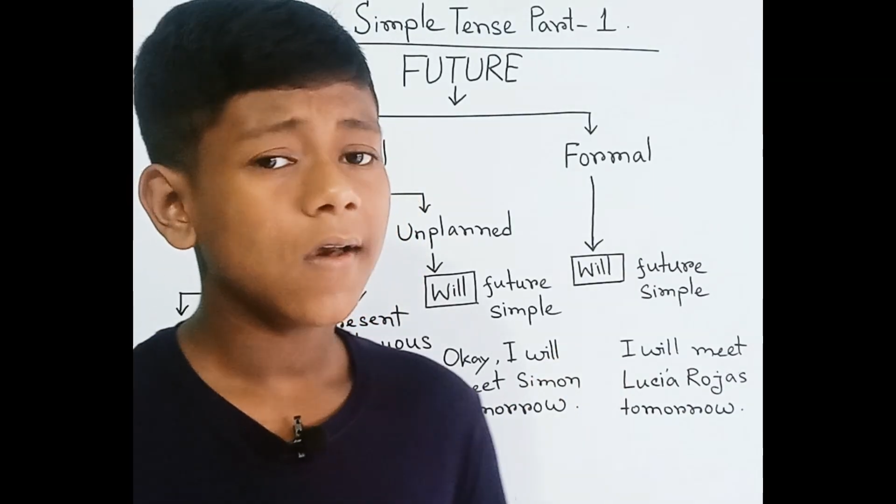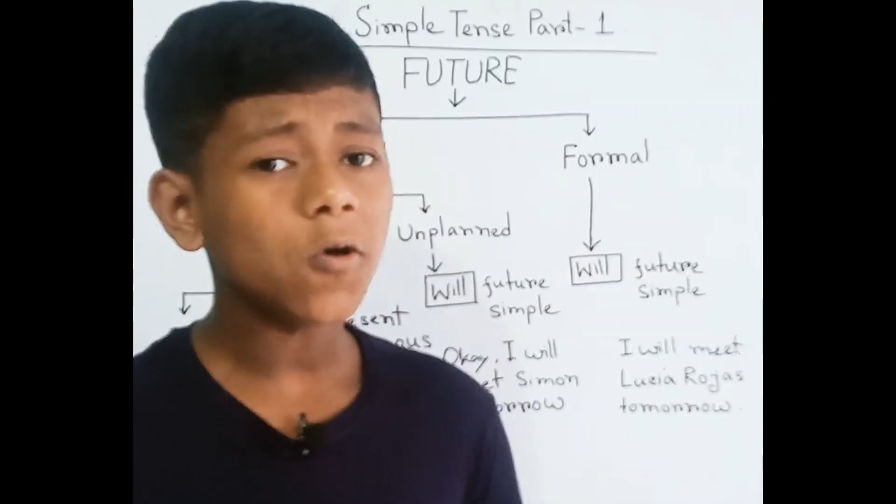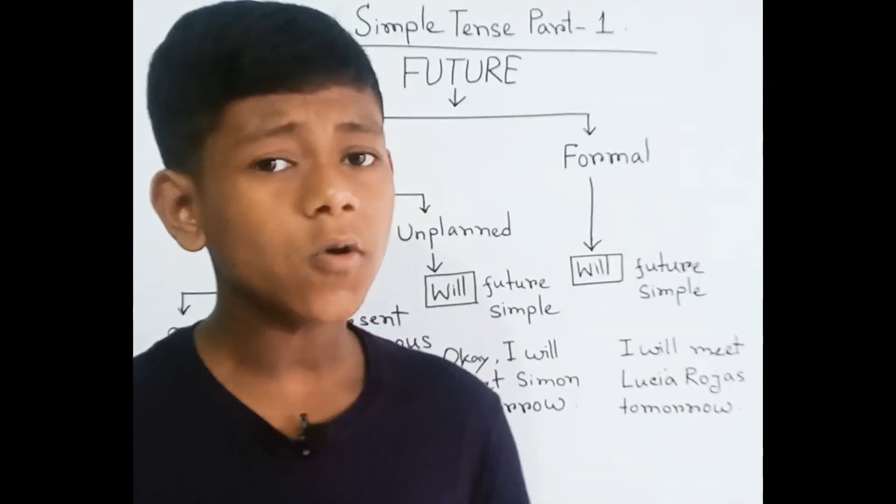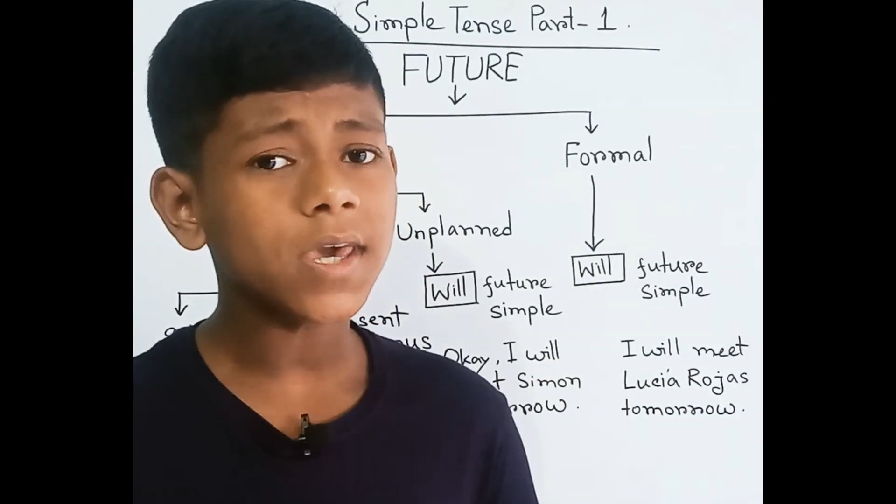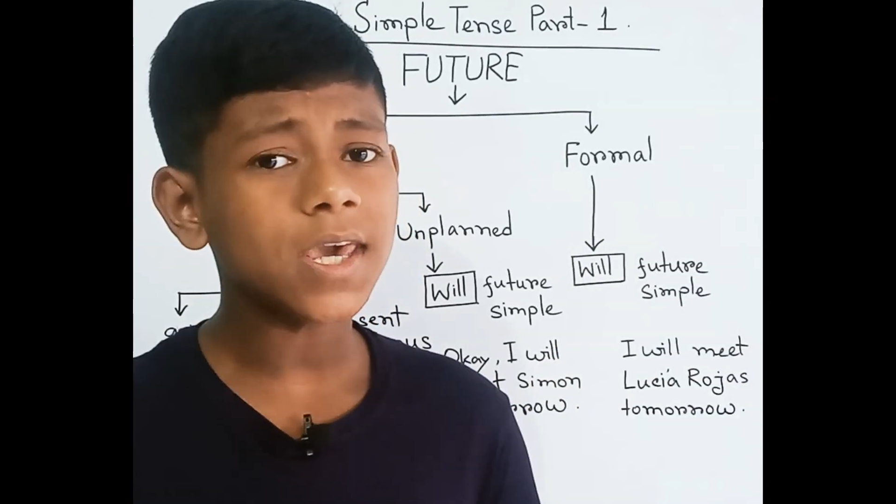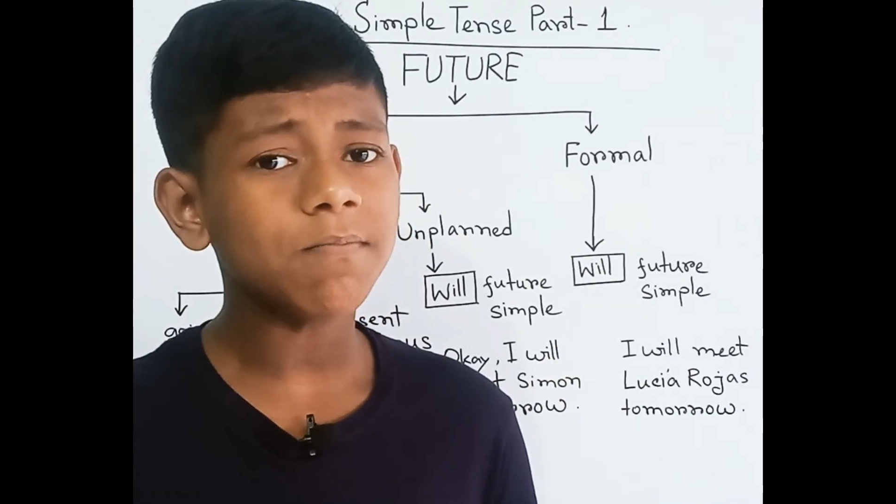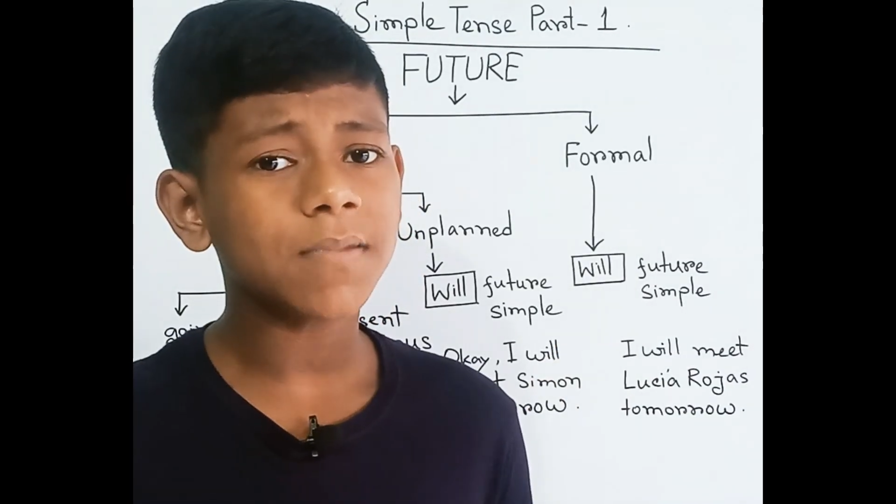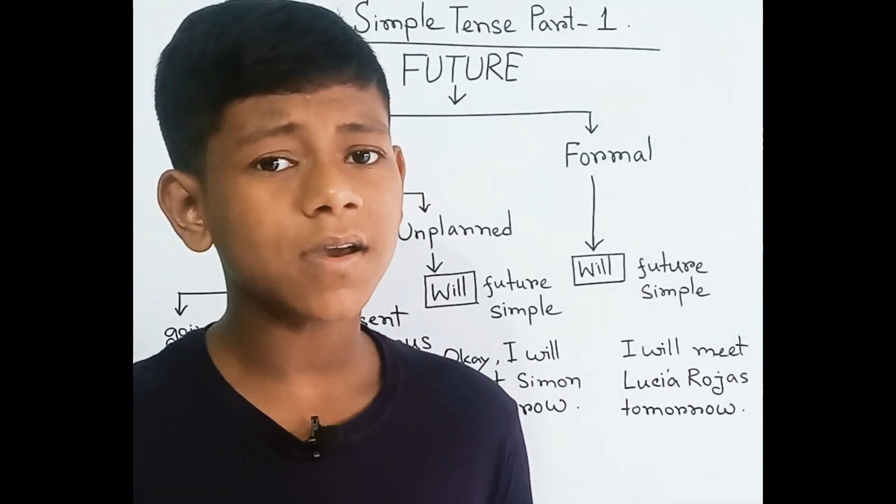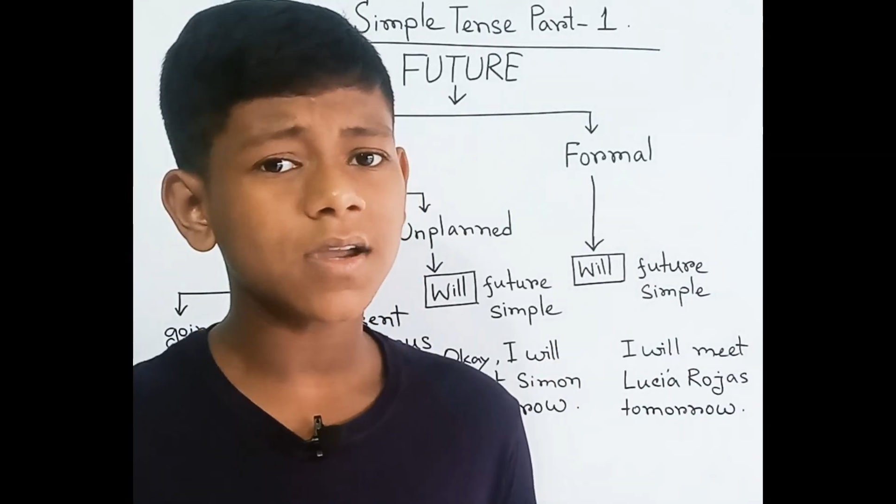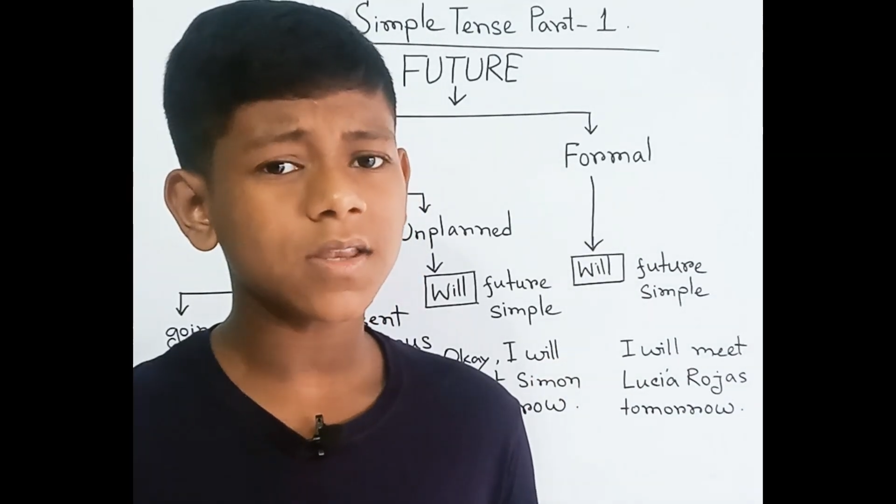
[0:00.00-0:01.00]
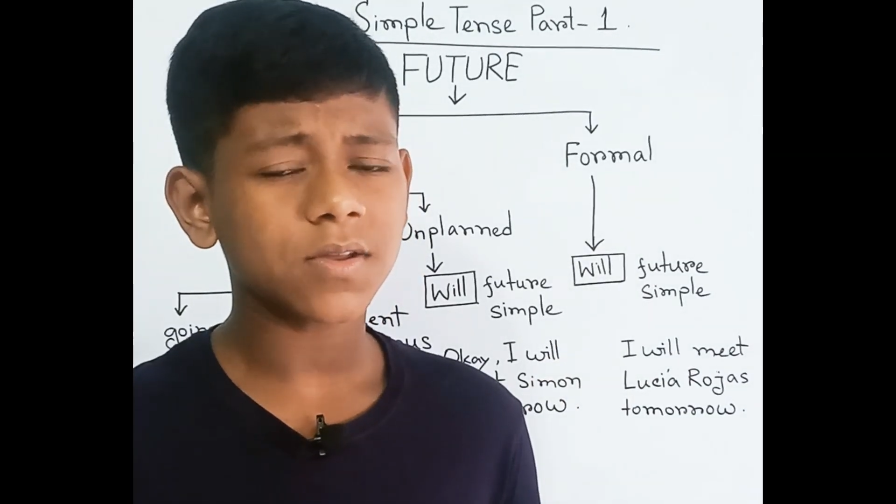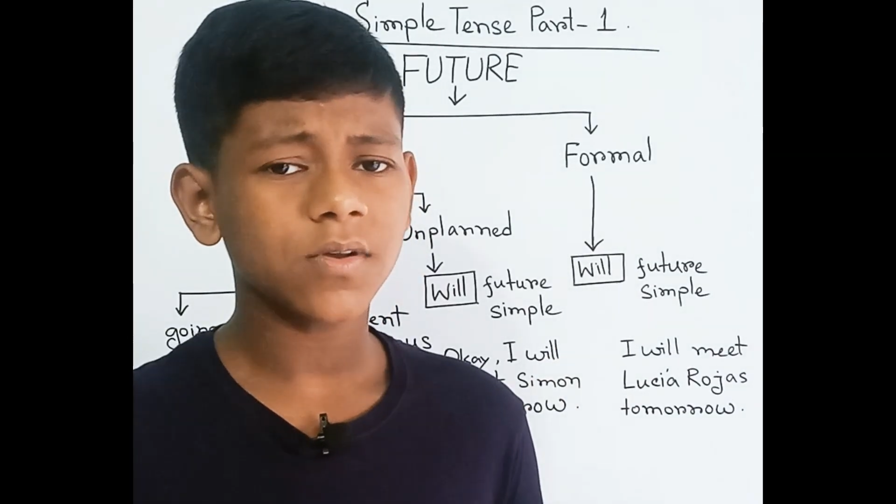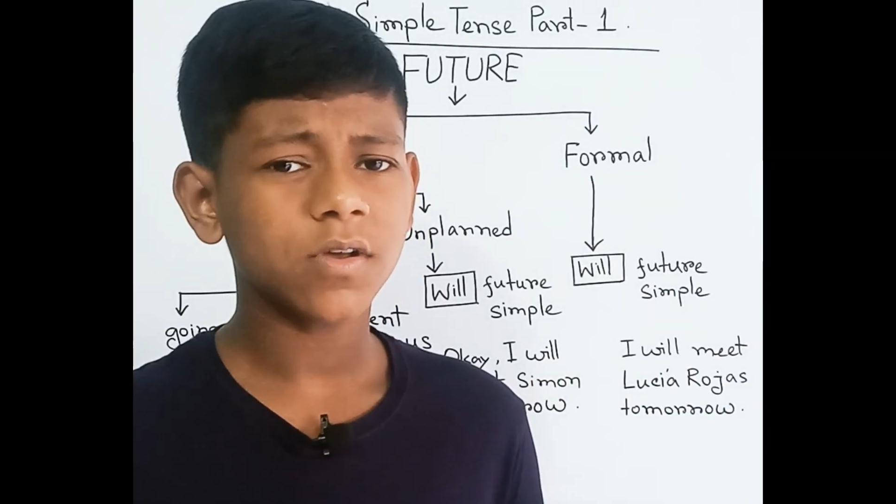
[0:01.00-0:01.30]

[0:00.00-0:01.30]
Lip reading: Okay, but